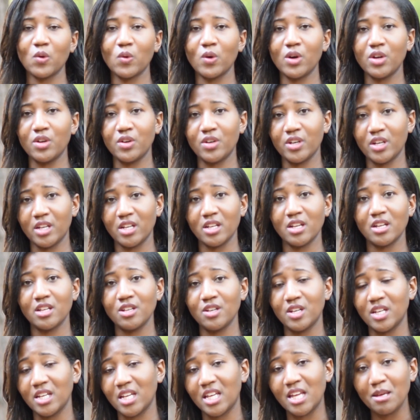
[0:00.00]
Or you
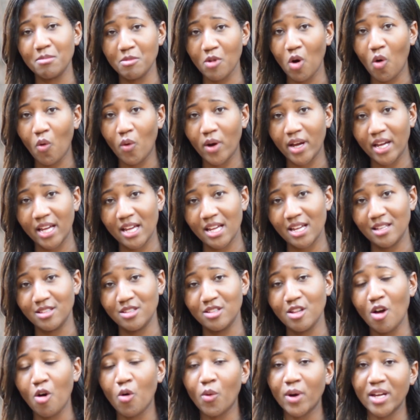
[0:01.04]
can keep going
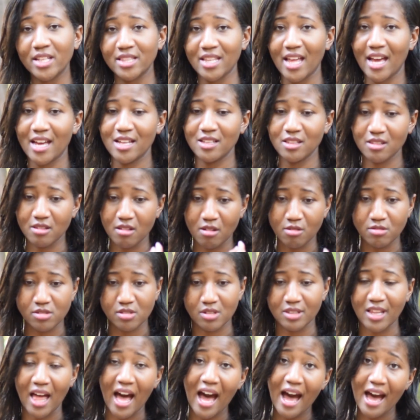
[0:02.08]
and knowing that those
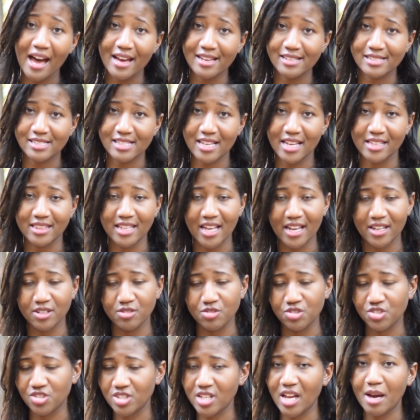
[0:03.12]
are lies and that you
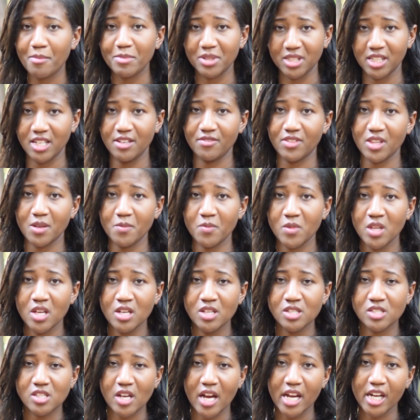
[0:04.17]
should not believe them.
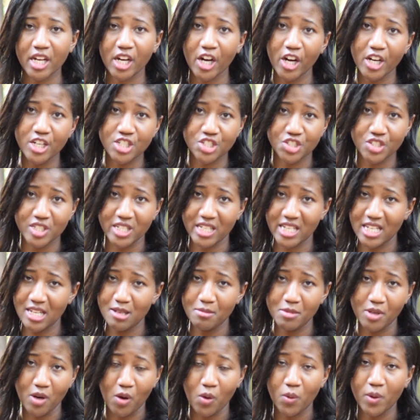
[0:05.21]
So I encourage you to
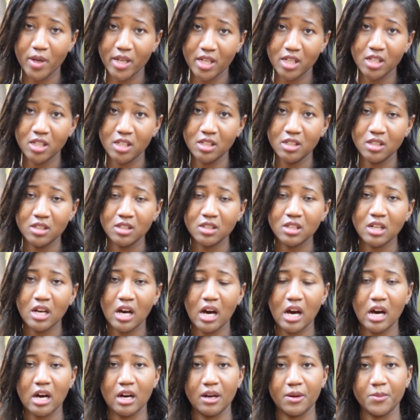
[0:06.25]
keep going,
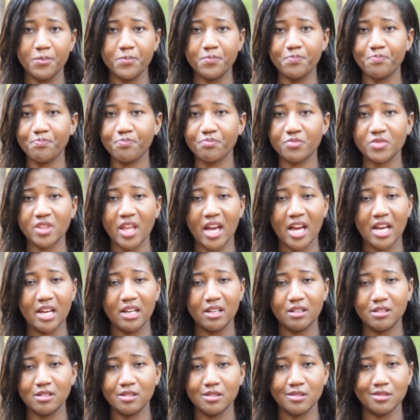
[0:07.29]

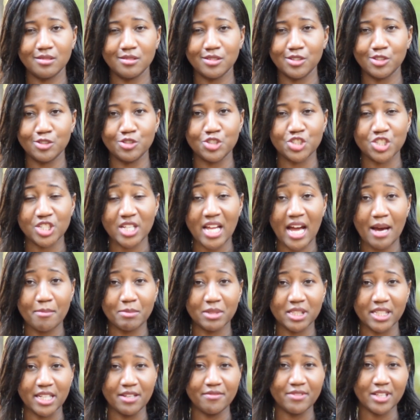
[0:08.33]
that you should not
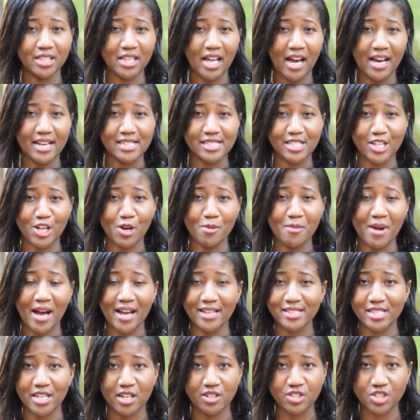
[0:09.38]
believe the lies that your
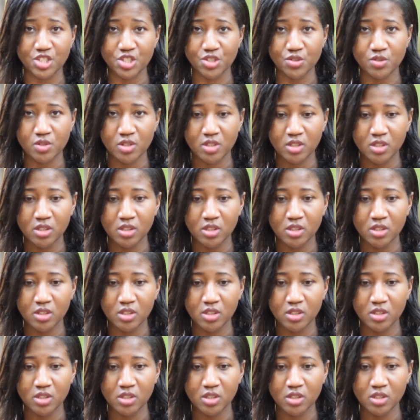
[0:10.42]
mind tells you.